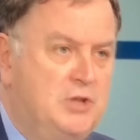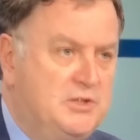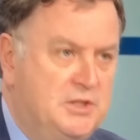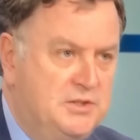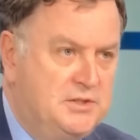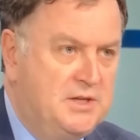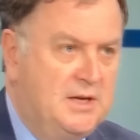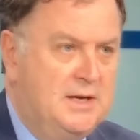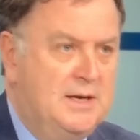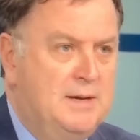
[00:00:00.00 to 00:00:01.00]
judges
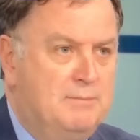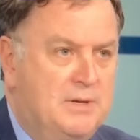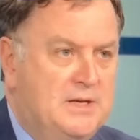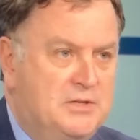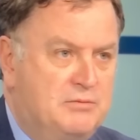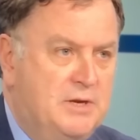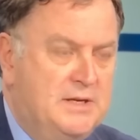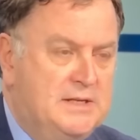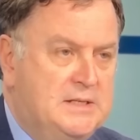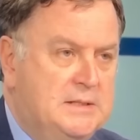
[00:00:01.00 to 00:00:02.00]
in place
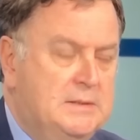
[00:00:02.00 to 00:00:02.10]
ready